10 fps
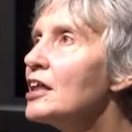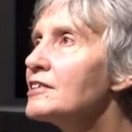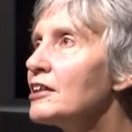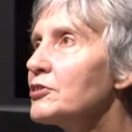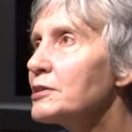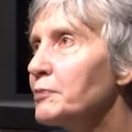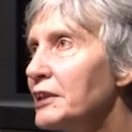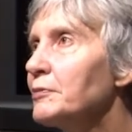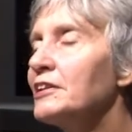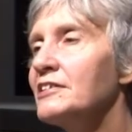So as
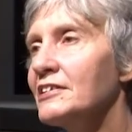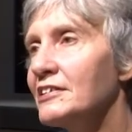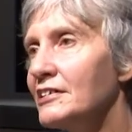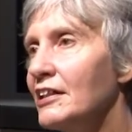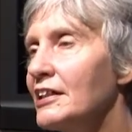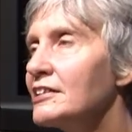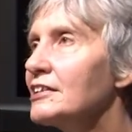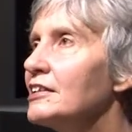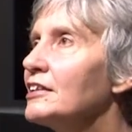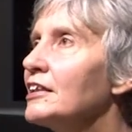people in
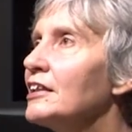society,